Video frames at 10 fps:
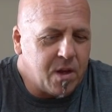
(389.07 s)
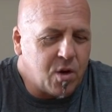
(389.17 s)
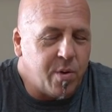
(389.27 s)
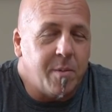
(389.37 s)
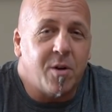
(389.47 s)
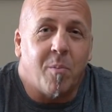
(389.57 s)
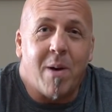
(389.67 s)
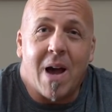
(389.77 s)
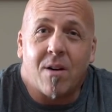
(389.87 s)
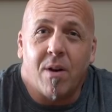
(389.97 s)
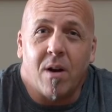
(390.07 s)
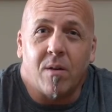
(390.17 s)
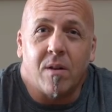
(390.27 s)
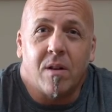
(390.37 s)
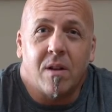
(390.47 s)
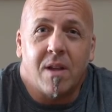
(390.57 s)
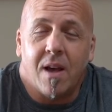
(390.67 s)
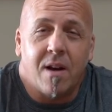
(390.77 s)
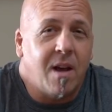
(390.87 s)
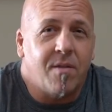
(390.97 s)
Criminal background.
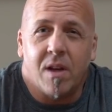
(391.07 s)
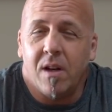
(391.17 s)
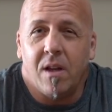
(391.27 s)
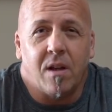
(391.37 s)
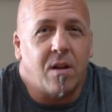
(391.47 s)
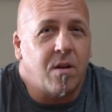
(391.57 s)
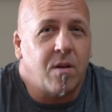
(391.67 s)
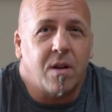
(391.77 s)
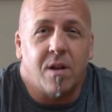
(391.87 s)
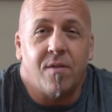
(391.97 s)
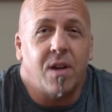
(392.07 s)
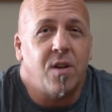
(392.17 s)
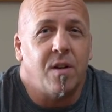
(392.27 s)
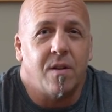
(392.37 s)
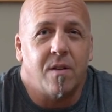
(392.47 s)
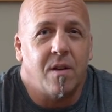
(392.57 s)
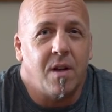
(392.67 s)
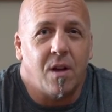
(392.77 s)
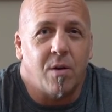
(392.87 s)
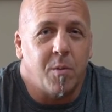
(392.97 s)
Can't have any
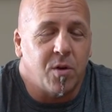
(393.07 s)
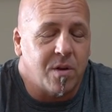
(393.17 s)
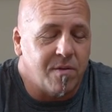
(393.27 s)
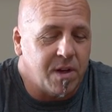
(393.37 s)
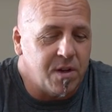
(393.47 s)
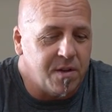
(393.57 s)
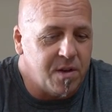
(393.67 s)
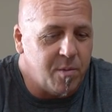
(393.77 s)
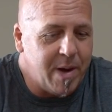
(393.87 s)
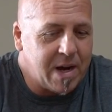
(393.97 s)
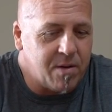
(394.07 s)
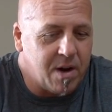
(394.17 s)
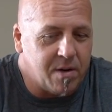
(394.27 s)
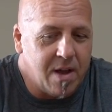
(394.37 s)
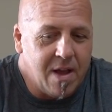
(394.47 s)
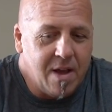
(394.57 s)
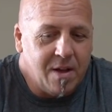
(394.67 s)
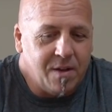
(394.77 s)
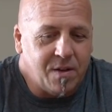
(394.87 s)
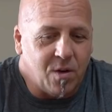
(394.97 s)
criminal convictions in your background.
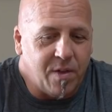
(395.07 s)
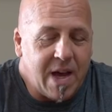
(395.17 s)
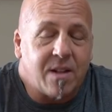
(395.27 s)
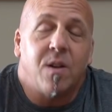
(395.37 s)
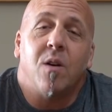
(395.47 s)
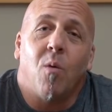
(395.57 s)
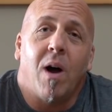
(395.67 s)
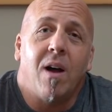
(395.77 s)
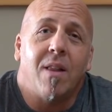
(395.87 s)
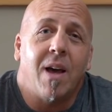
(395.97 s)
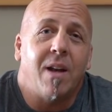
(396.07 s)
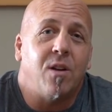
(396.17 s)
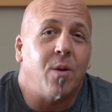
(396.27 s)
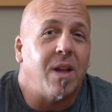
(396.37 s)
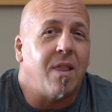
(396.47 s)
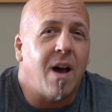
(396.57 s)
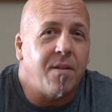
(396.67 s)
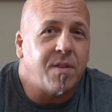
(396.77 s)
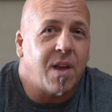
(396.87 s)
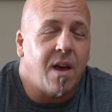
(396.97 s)
So that took a while. I had to go get
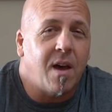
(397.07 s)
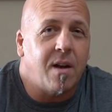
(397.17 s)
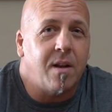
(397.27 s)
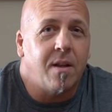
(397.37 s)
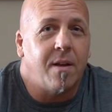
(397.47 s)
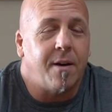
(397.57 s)
live scanned,